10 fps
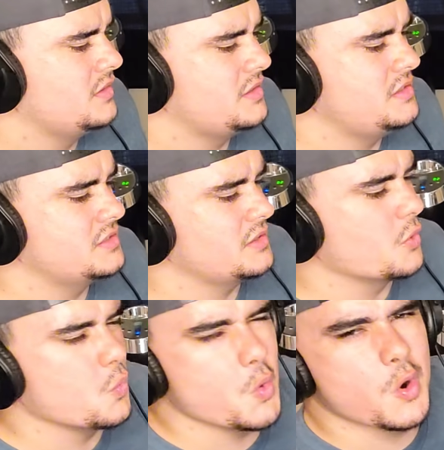He's like
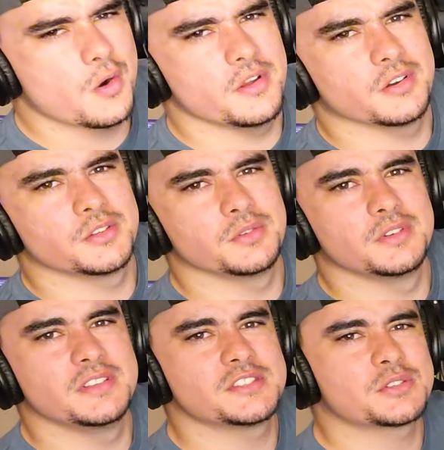a warrior,
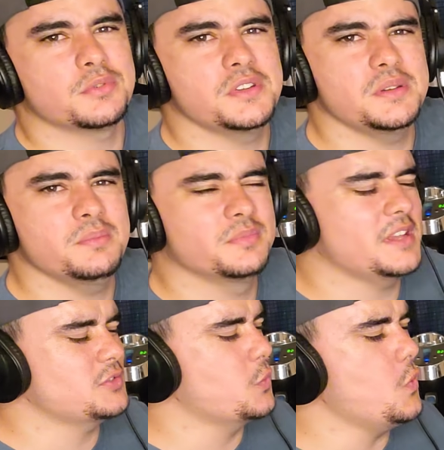dude. His scream,
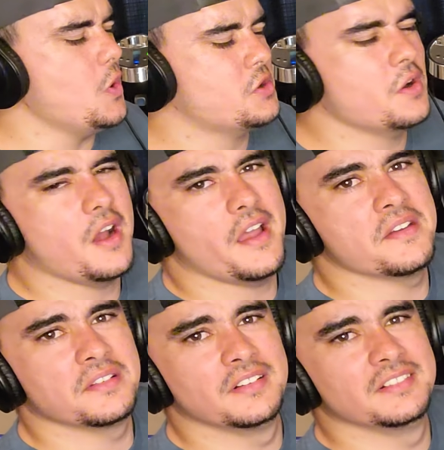that's a war
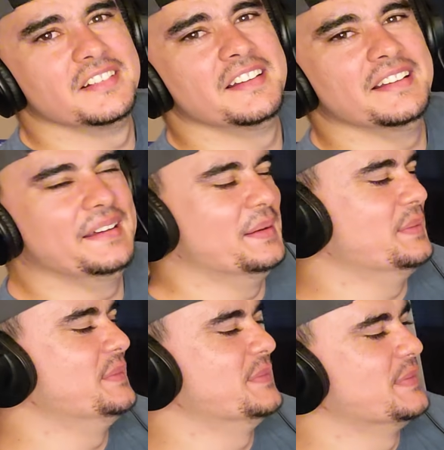cry.
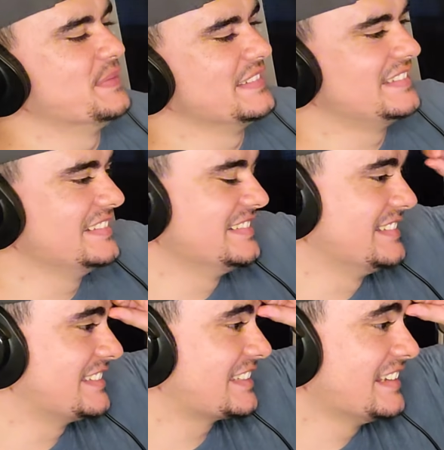Oh my
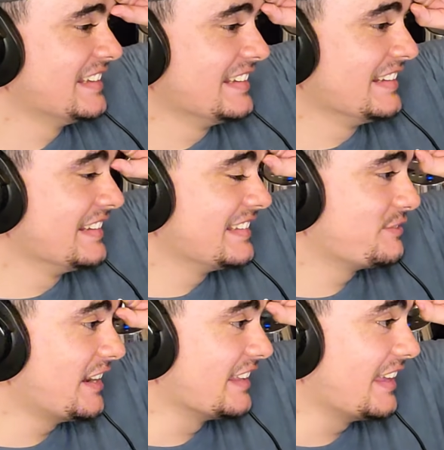goodness.
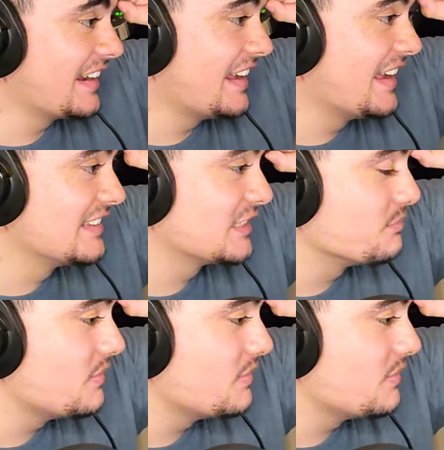Yeah, that guy has the